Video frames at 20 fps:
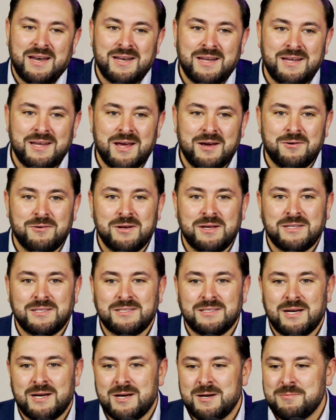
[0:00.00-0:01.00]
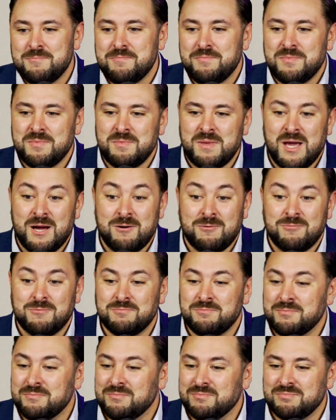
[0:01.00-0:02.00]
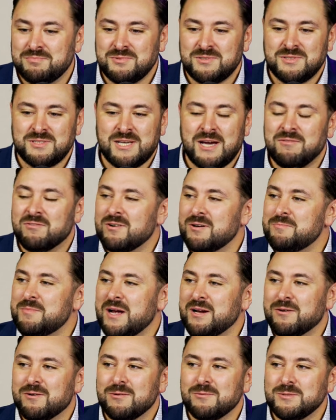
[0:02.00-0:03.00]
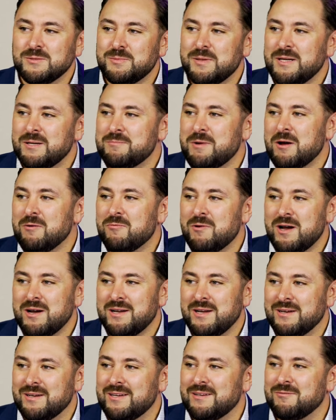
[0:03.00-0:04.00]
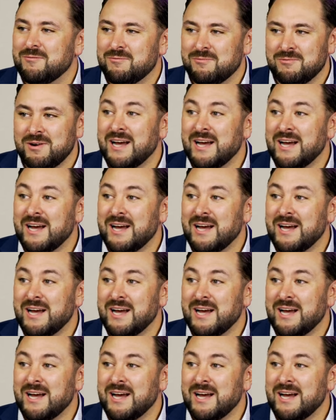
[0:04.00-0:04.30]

And, you know, it's, um, you know, several of my groomsmen in my wedding, yep.